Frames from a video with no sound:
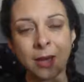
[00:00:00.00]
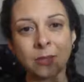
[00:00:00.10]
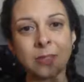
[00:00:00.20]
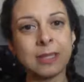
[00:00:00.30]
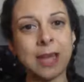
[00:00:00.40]

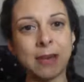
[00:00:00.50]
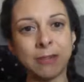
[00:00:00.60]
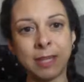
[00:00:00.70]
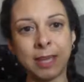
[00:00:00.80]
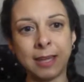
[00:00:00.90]

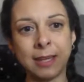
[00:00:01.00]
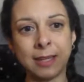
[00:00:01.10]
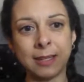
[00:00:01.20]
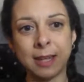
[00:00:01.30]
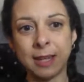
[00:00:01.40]
navigate
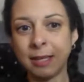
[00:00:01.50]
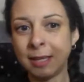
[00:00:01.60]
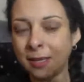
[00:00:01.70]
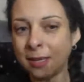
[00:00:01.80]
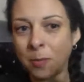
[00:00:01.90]
it,
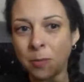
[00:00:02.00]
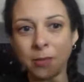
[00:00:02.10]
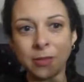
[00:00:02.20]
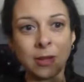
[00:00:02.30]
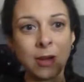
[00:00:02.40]
getting up
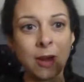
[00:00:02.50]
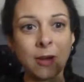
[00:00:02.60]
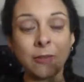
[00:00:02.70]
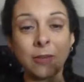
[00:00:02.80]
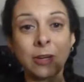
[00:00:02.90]
on the
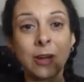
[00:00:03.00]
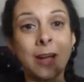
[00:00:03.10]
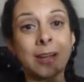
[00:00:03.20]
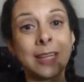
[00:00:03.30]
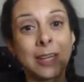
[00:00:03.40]
car, figuring out
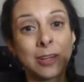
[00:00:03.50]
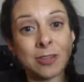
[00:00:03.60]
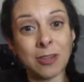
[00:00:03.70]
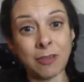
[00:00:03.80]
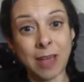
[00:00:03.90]
how to get
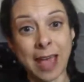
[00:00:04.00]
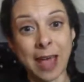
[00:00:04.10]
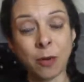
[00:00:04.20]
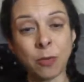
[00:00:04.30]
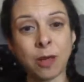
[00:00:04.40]
yourself
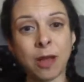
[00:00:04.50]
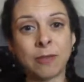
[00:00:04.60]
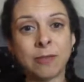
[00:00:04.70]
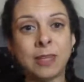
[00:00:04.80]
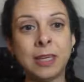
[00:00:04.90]
out
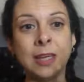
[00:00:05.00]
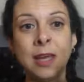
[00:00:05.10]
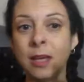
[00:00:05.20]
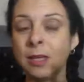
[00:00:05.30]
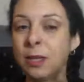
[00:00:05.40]
of
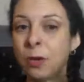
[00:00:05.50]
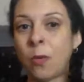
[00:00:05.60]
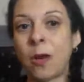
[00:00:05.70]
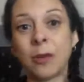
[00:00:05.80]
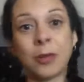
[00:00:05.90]

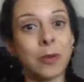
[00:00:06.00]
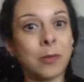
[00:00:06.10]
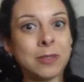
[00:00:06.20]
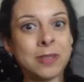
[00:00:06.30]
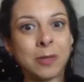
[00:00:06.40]
water can
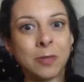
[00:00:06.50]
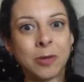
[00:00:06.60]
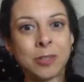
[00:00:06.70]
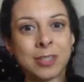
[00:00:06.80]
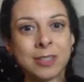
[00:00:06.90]
represent
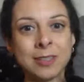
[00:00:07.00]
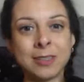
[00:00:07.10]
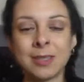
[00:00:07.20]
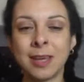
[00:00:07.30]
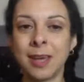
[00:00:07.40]

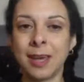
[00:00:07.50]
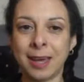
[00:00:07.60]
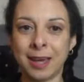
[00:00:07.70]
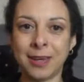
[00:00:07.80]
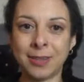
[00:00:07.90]
emotions,
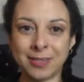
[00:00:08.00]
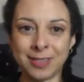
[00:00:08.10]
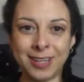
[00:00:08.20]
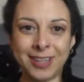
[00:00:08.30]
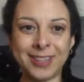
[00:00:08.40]
how
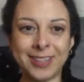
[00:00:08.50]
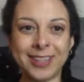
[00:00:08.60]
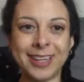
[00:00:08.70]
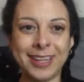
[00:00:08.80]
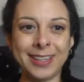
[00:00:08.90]
to
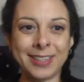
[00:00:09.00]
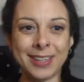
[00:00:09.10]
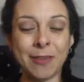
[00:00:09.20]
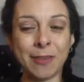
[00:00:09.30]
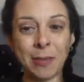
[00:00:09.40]
get
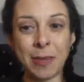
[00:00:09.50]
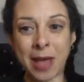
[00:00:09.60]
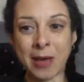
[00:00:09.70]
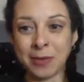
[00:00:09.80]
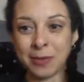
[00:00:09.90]
yourself up
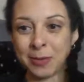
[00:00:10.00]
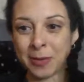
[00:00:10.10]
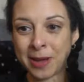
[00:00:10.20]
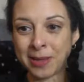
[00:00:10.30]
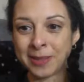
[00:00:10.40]
out of the
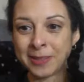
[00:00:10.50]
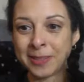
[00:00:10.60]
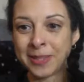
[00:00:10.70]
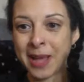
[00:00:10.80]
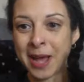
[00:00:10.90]
water.
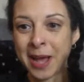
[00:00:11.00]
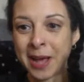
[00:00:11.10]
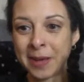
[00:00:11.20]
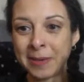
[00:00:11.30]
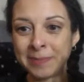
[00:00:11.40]

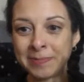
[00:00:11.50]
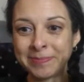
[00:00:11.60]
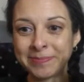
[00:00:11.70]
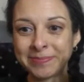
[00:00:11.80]
Um,